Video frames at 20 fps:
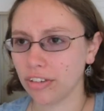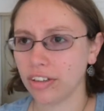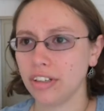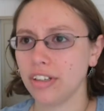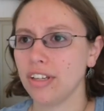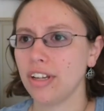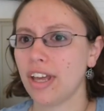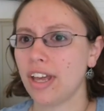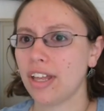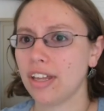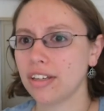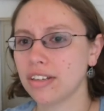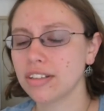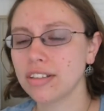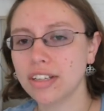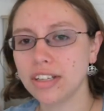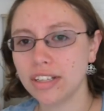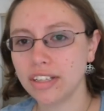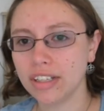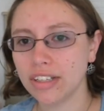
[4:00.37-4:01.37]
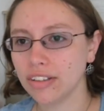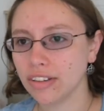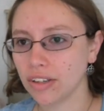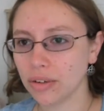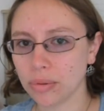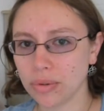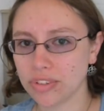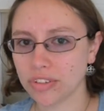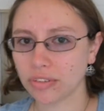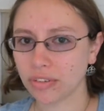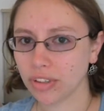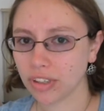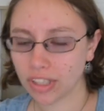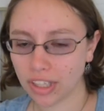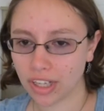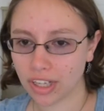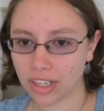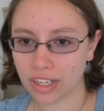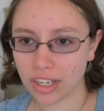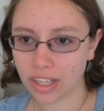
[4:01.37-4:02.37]
hundred and there wasn't
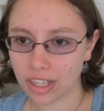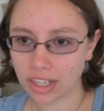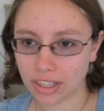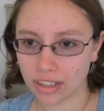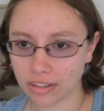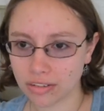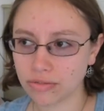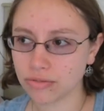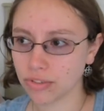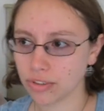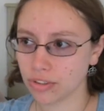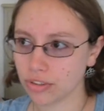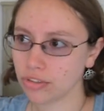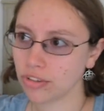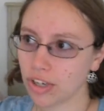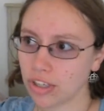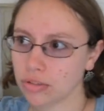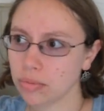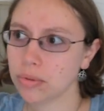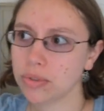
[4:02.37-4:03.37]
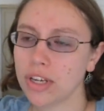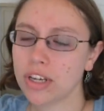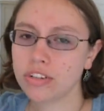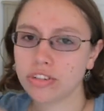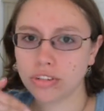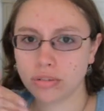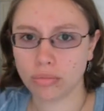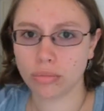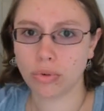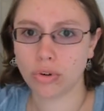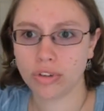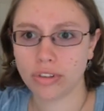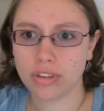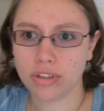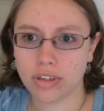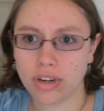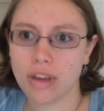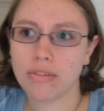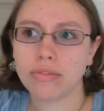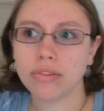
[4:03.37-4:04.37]
really a need for transportation more
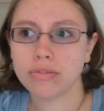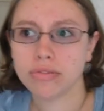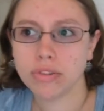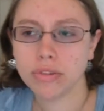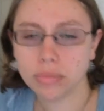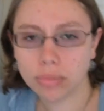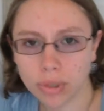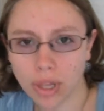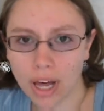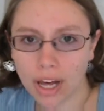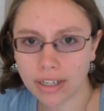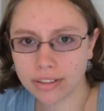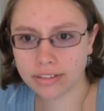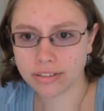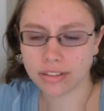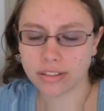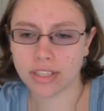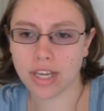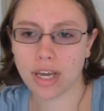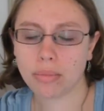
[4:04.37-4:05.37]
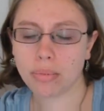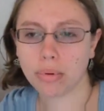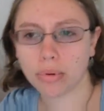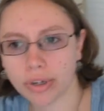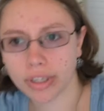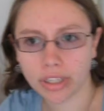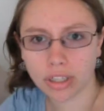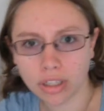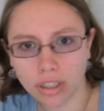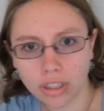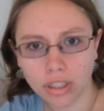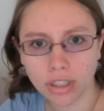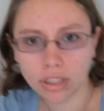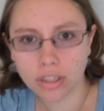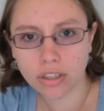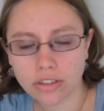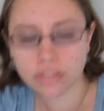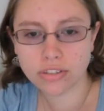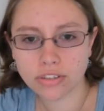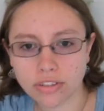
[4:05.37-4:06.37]
than every few blocks at that point.
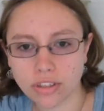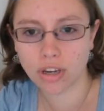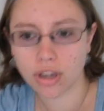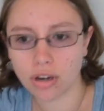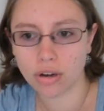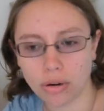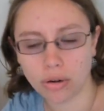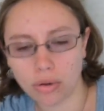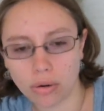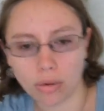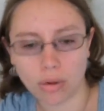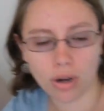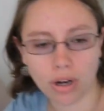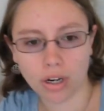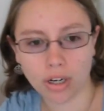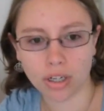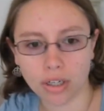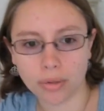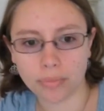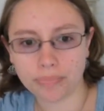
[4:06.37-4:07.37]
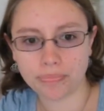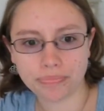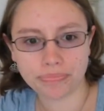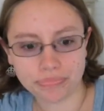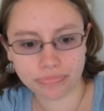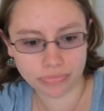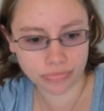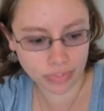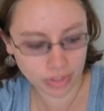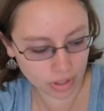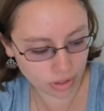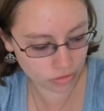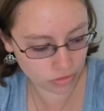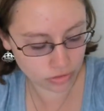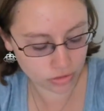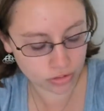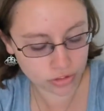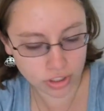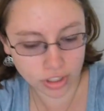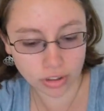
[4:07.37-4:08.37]
So, um,
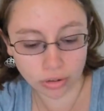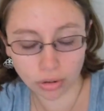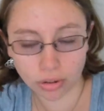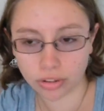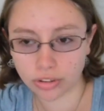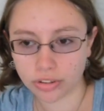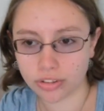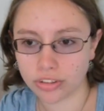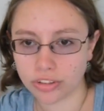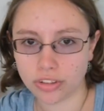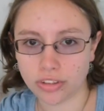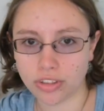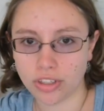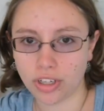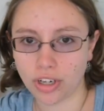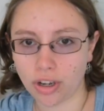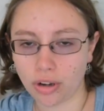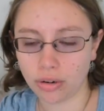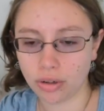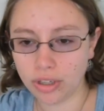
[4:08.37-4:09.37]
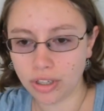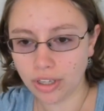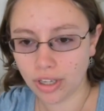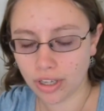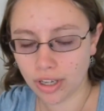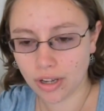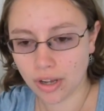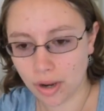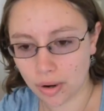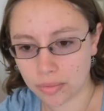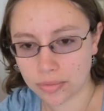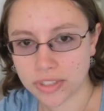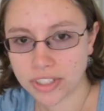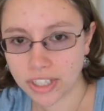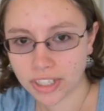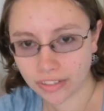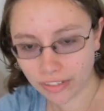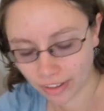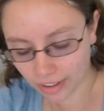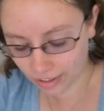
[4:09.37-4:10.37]
in order to, you know, I'm
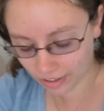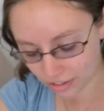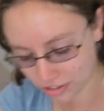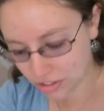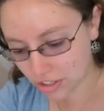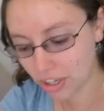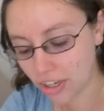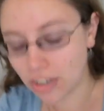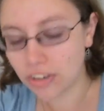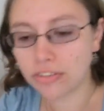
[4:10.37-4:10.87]
sitting there